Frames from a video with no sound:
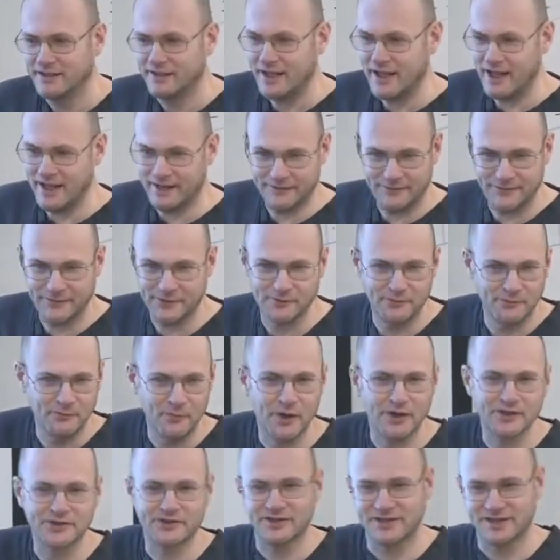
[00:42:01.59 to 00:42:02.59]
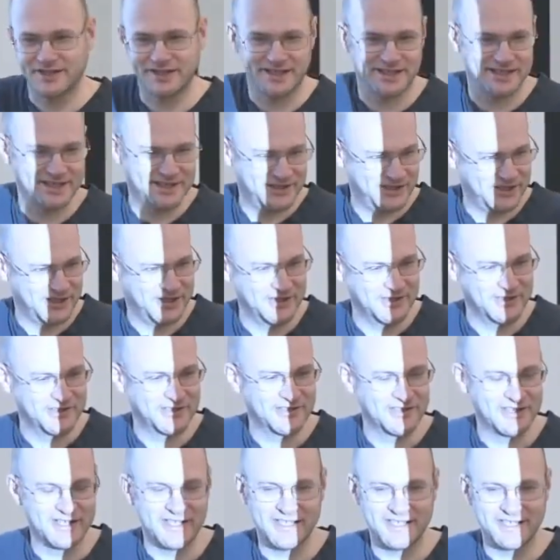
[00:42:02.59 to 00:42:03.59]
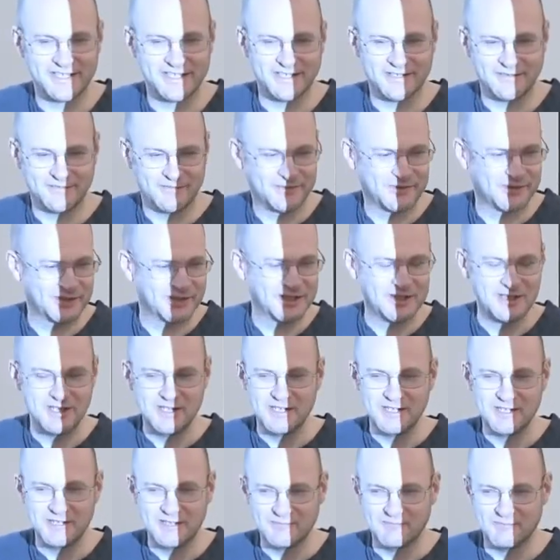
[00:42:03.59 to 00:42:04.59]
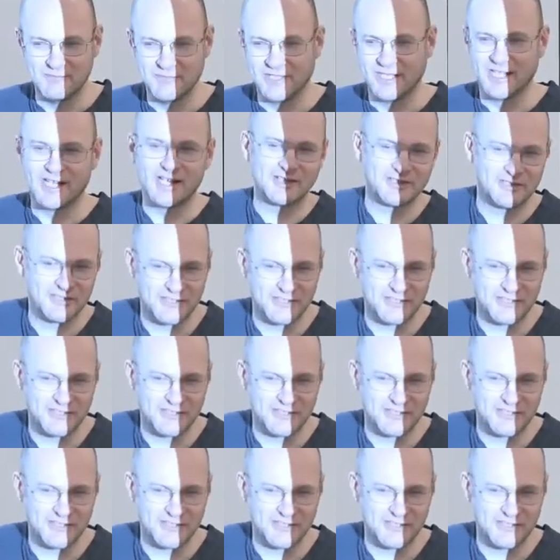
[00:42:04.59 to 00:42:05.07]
And for a moderate size change, are this. And for a larger